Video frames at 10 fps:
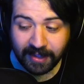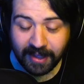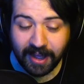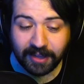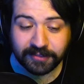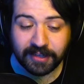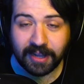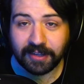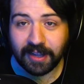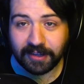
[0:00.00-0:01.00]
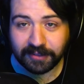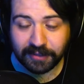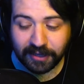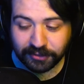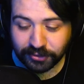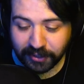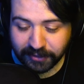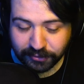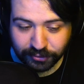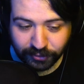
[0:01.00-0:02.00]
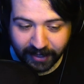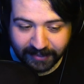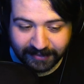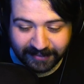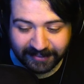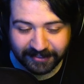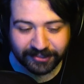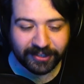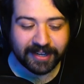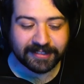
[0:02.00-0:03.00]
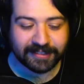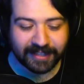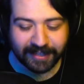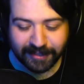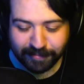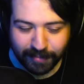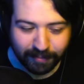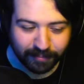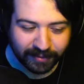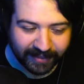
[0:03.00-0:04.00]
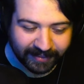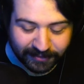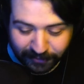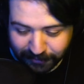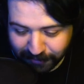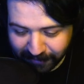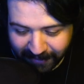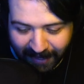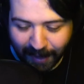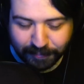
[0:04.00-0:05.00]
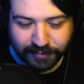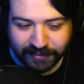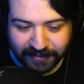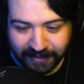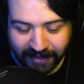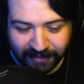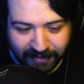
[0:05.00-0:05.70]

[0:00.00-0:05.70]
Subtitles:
I'll try and translate the mumbling. There's also the captions there.